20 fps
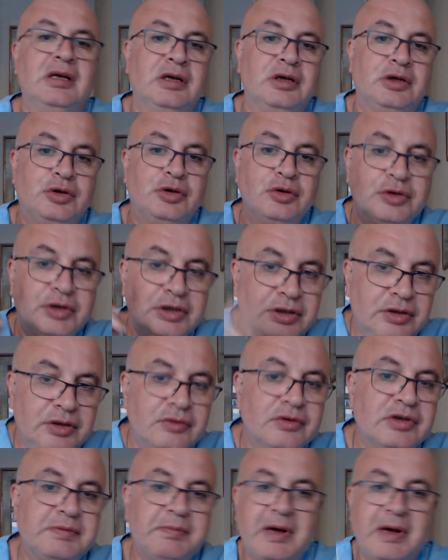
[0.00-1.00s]
to
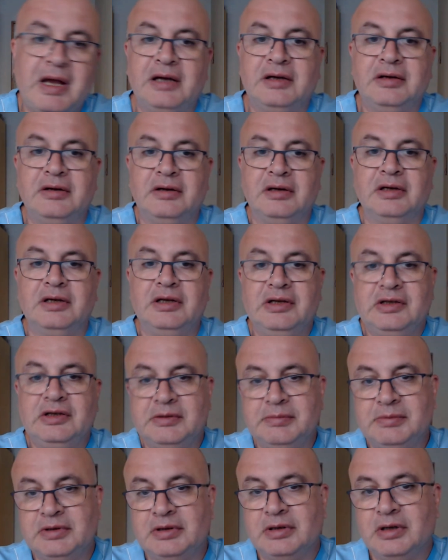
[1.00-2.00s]
reduce
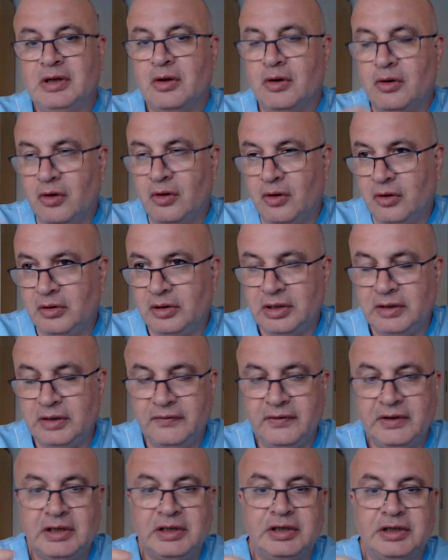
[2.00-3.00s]
microorganisms on
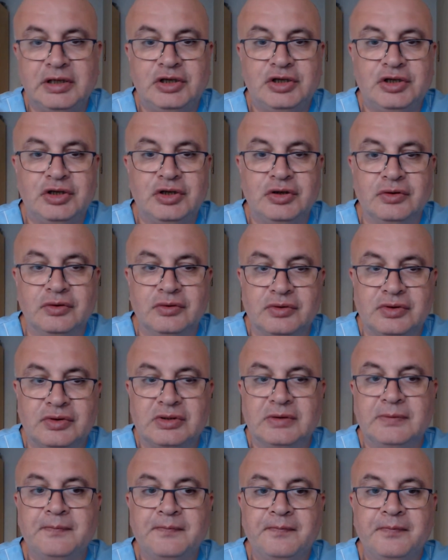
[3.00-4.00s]
living
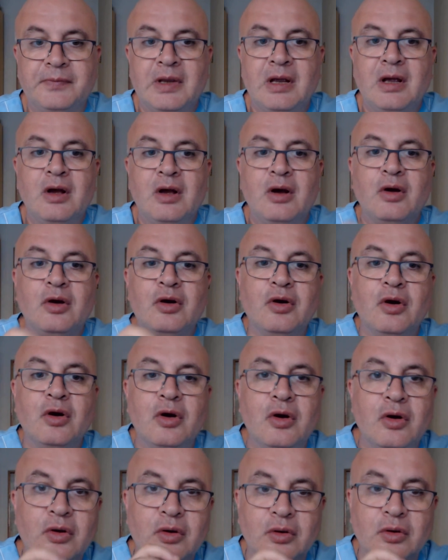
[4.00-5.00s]
tissues.
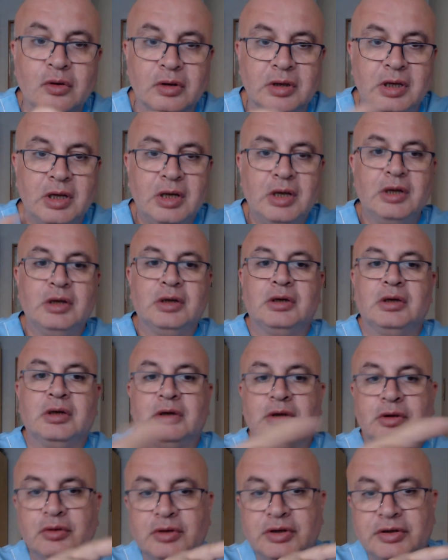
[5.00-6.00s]
Goal,
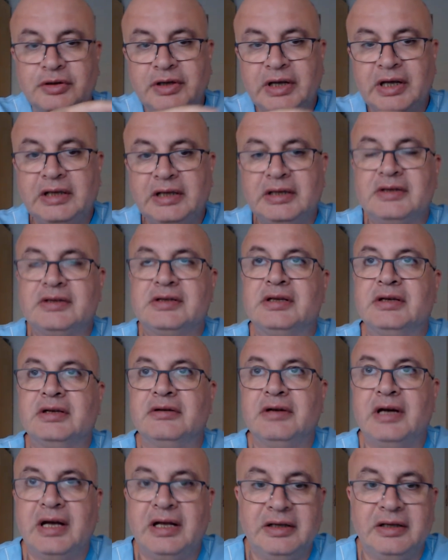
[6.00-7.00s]
to create a
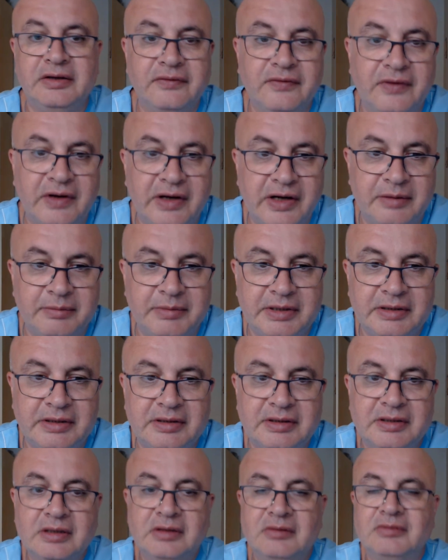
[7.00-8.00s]
sterile
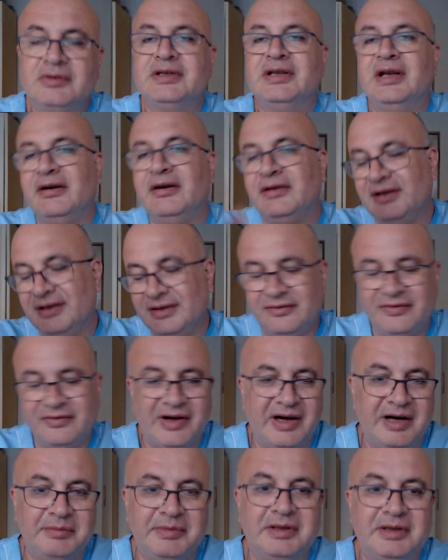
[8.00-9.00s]
environment, a sterile
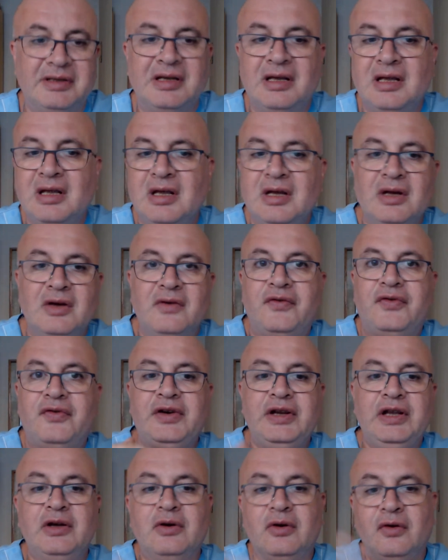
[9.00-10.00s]
environment,
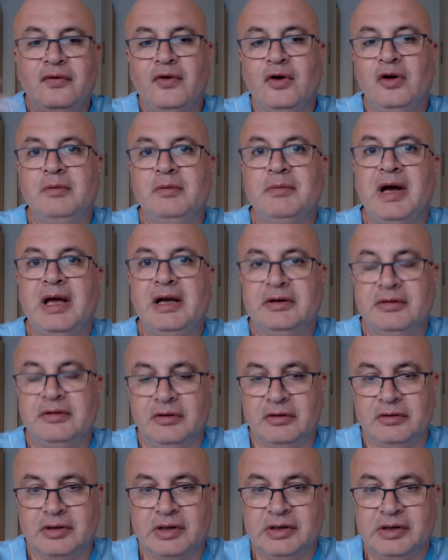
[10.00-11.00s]
free of all
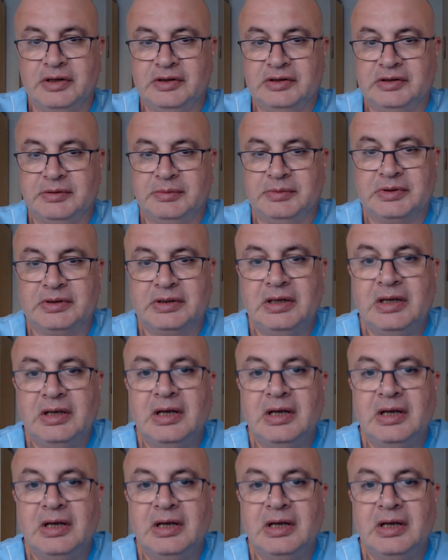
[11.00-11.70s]
microorganisms.